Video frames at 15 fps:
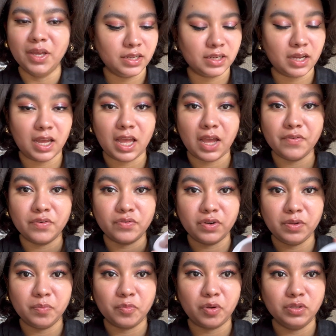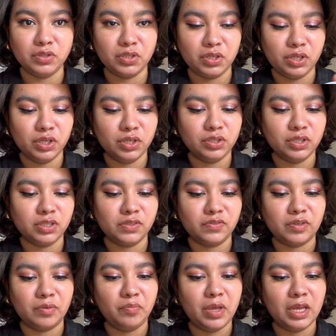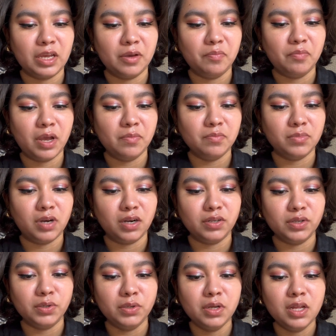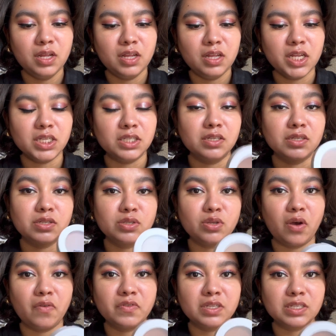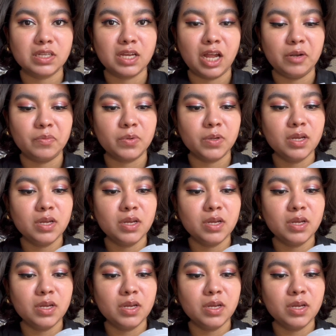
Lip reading: And I have a cream bronzer here. This is from Makeup by Mario. It's the Soft Sculpt